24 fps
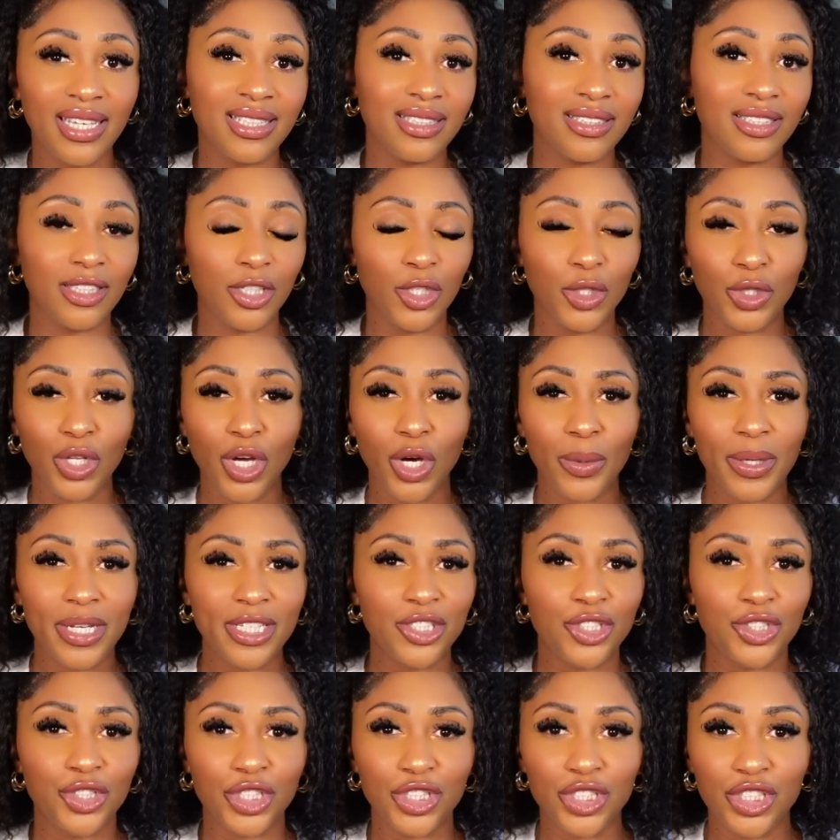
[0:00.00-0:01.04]
And you know,
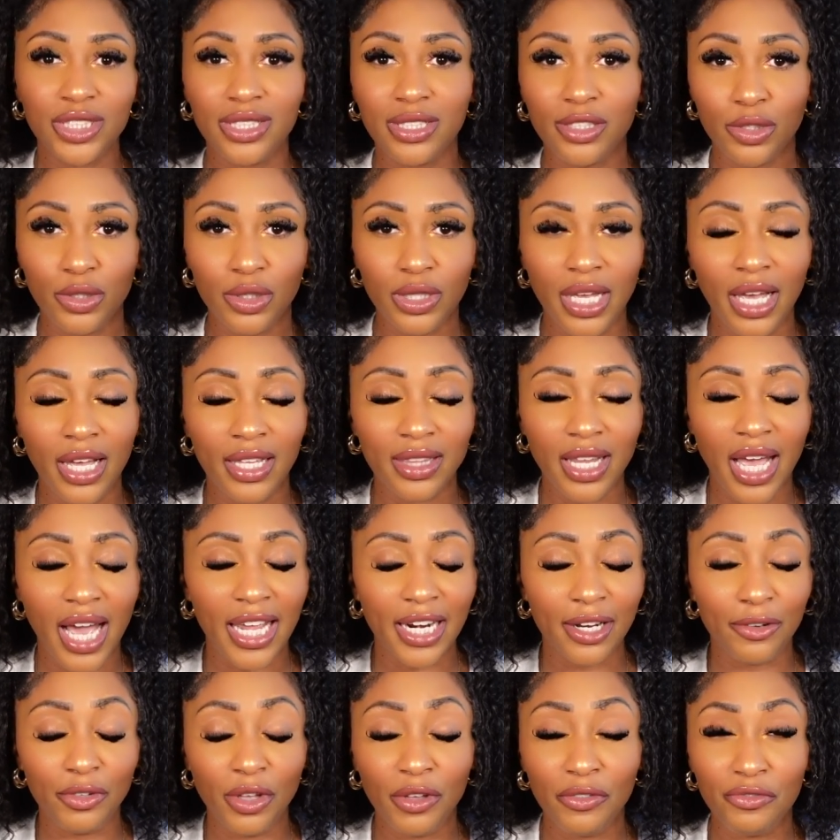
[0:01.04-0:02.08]
it's just a
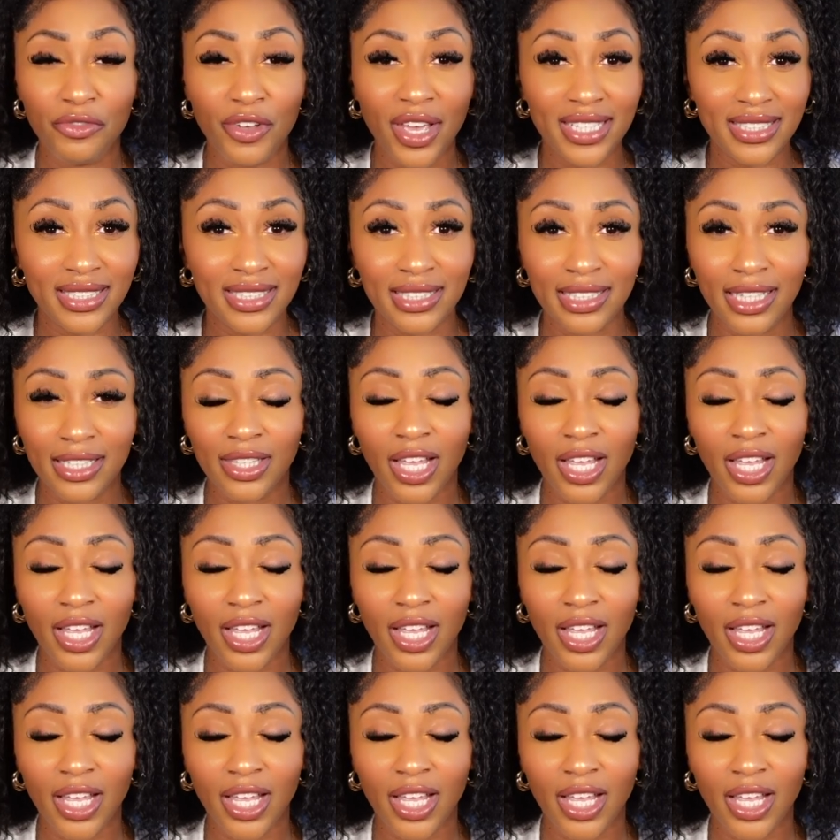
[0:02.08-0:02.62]
lot of investing